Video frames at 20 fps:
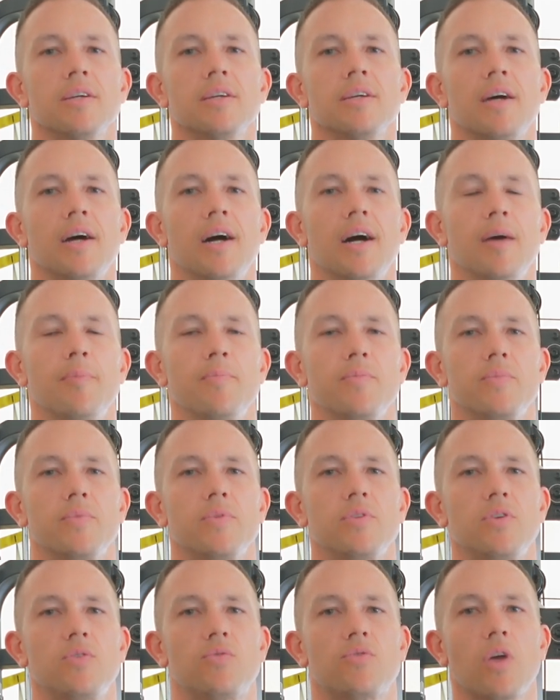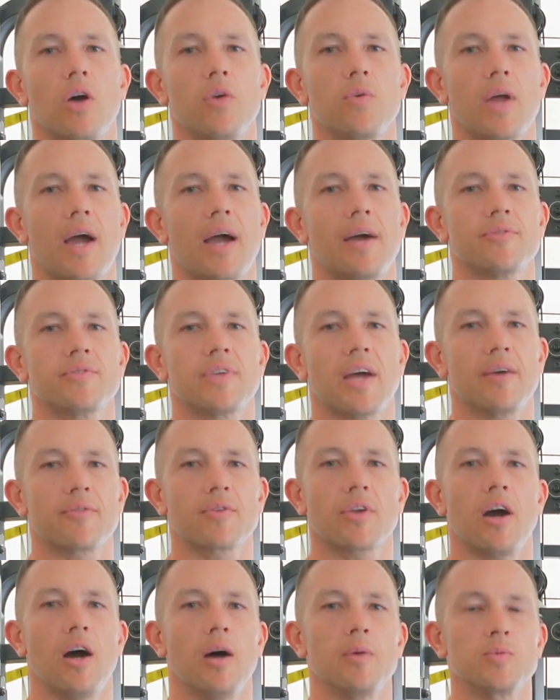You don't have to
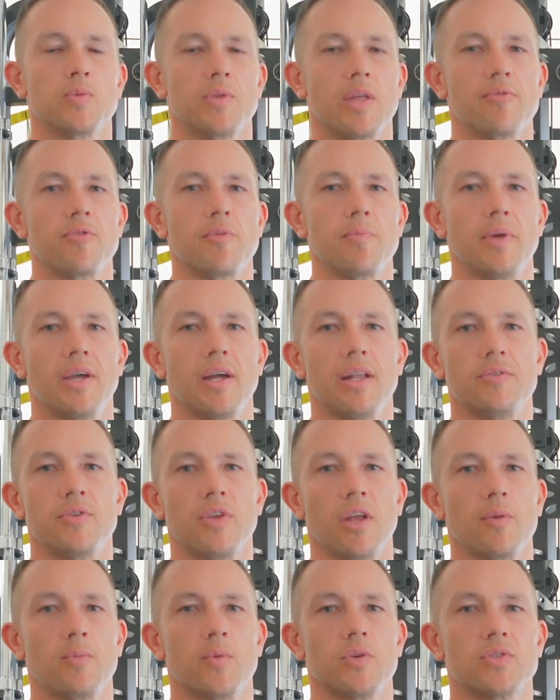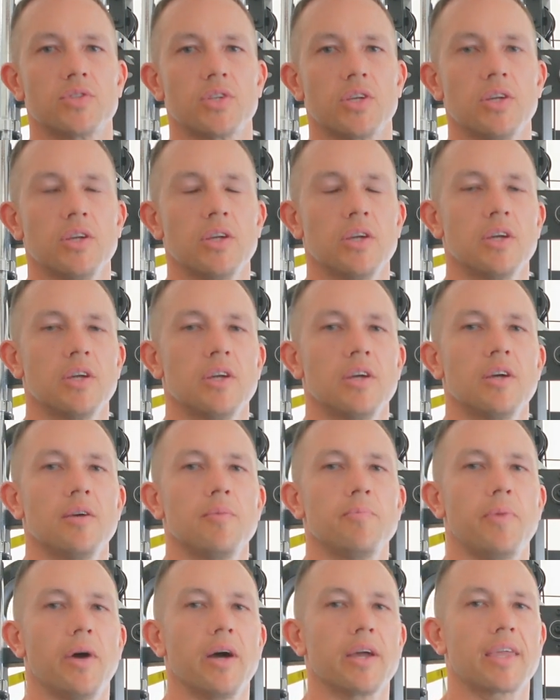have carbs with every meal if you don't want to,
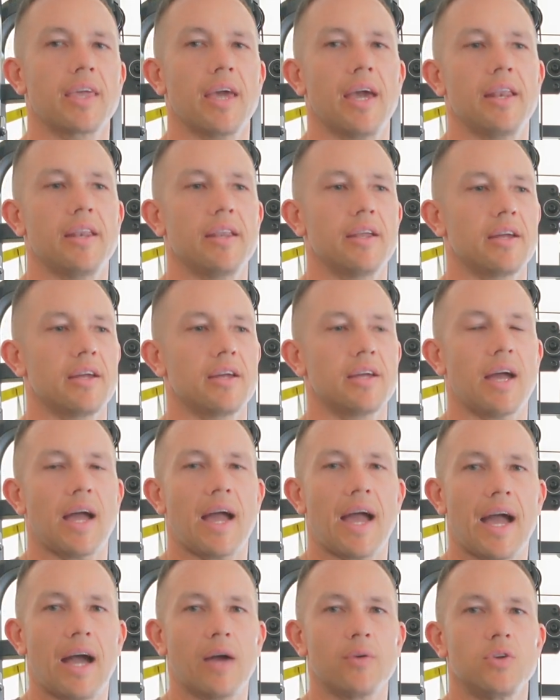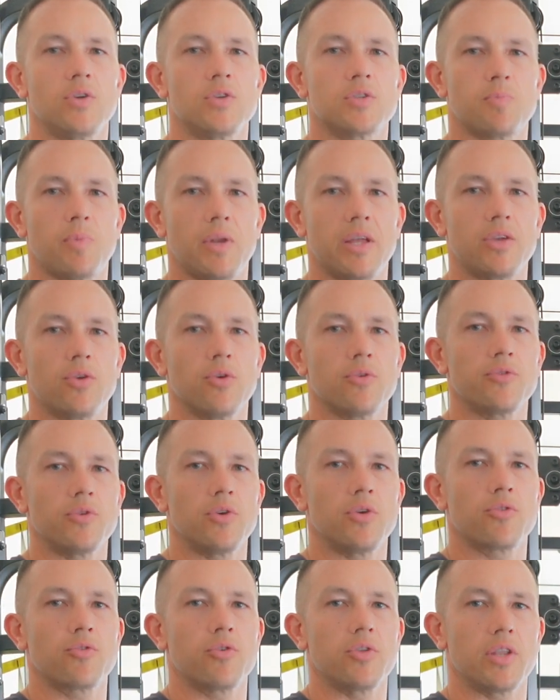but again, how you split your
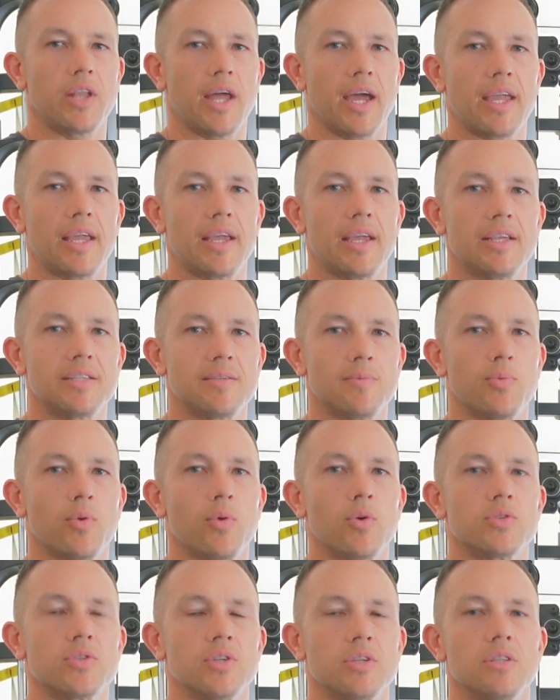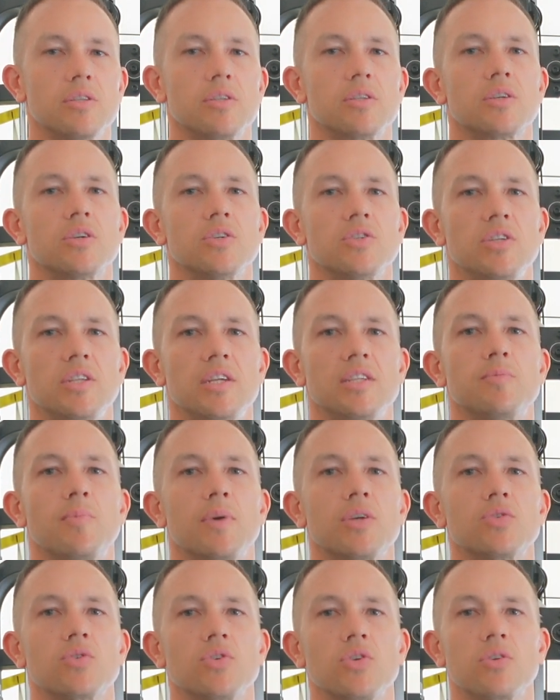food through the day is important because you need to
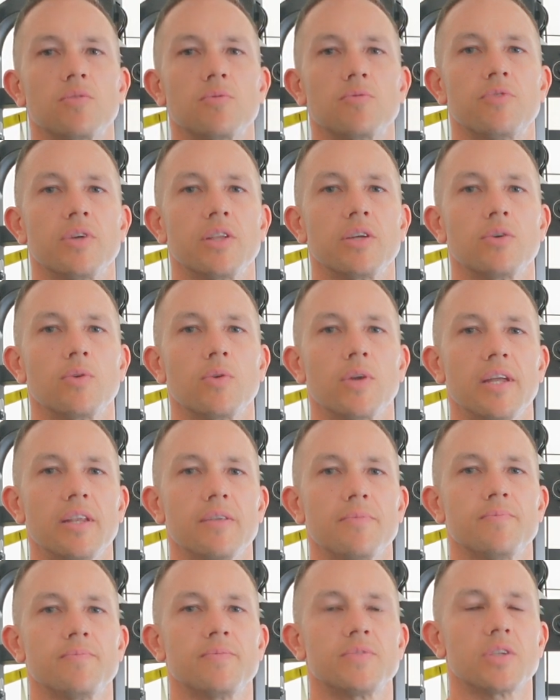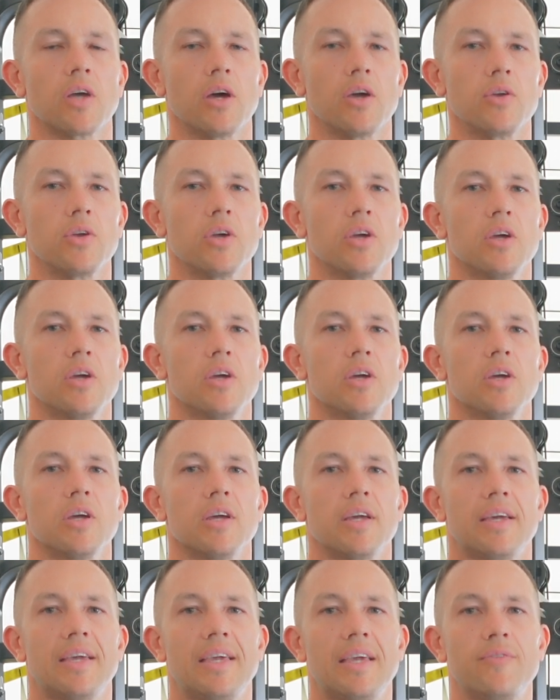make sure you can fit it all in. So
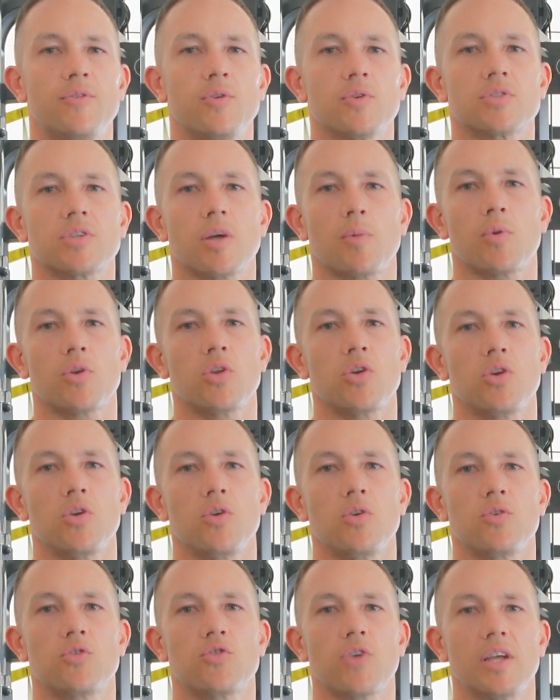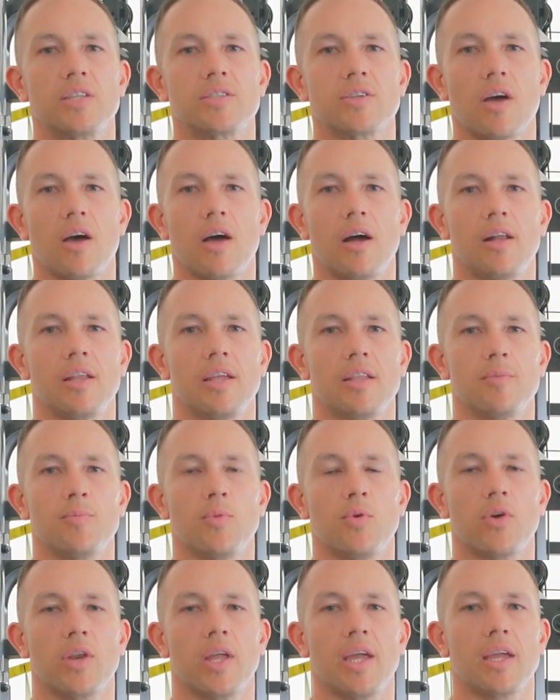if you're someone who trains early in the
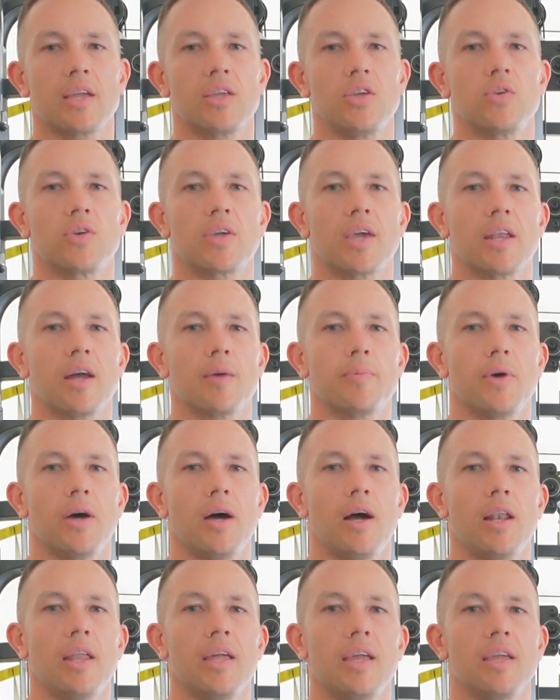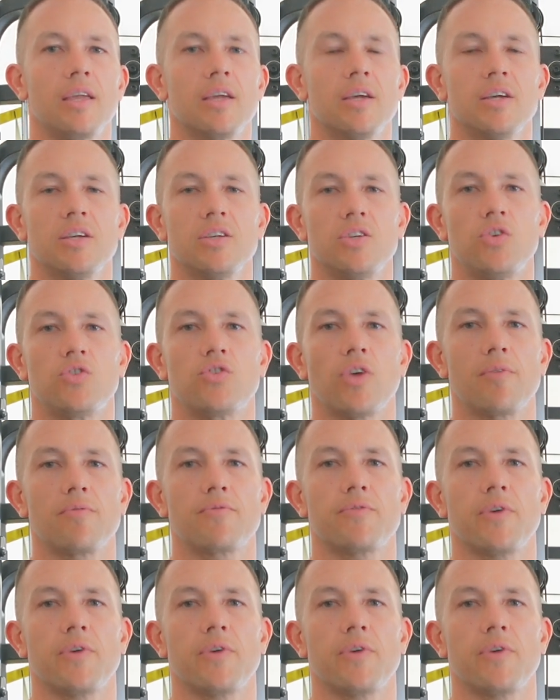morning, you get up early, you train